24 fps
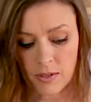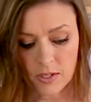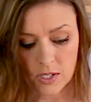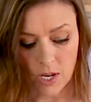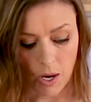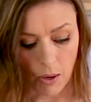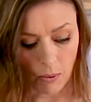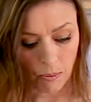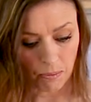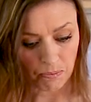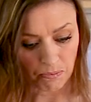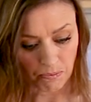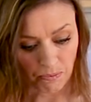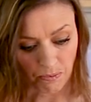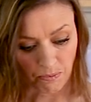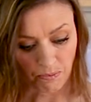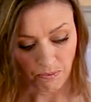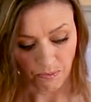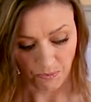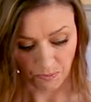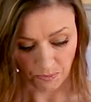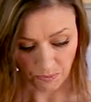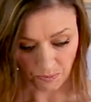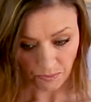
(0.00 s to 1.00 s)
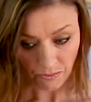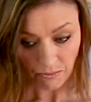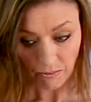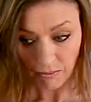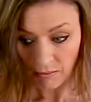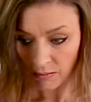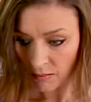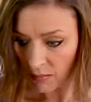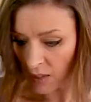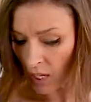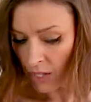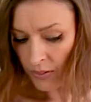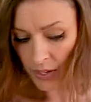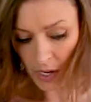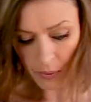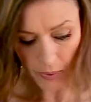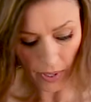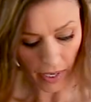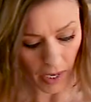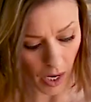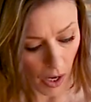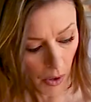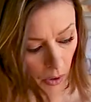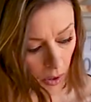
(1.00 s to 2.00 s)
So there
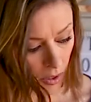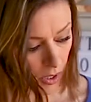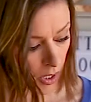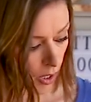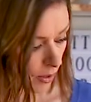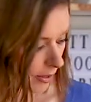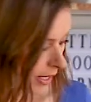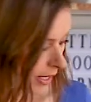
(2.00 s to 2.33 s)
we go. So